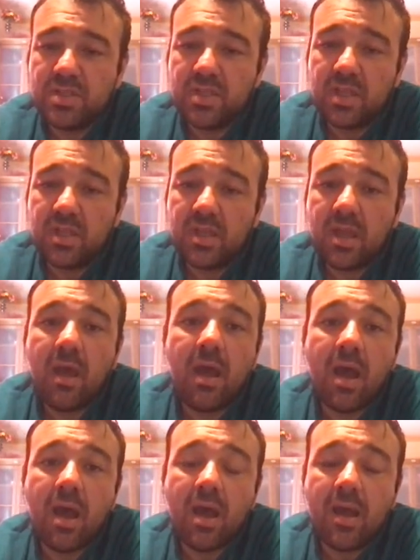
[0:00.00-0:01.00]
the
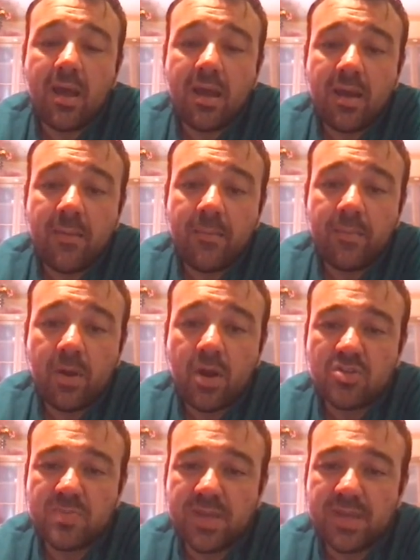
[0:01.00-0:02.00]

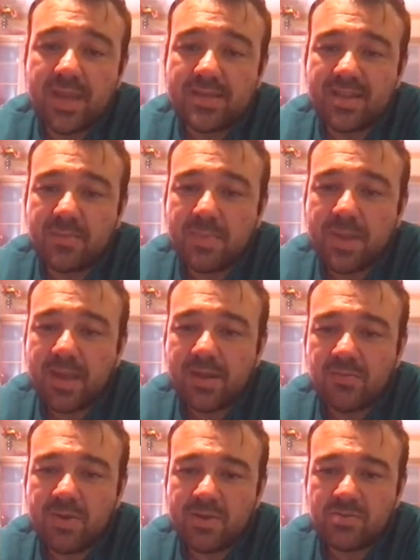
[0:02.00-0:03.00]
cosmic X-ray
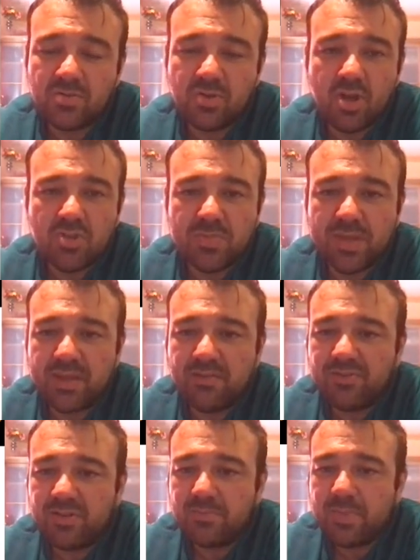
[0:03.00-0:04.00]
background versus cosmic
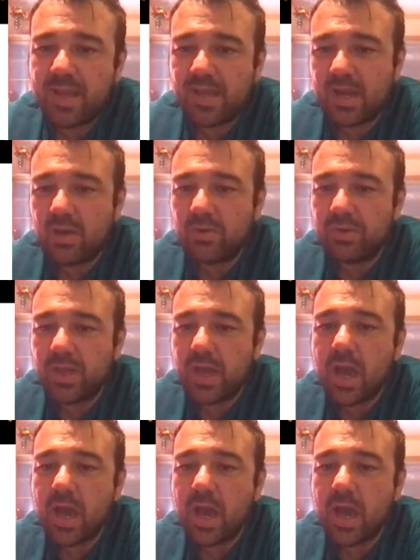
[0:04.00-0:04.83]
infrared background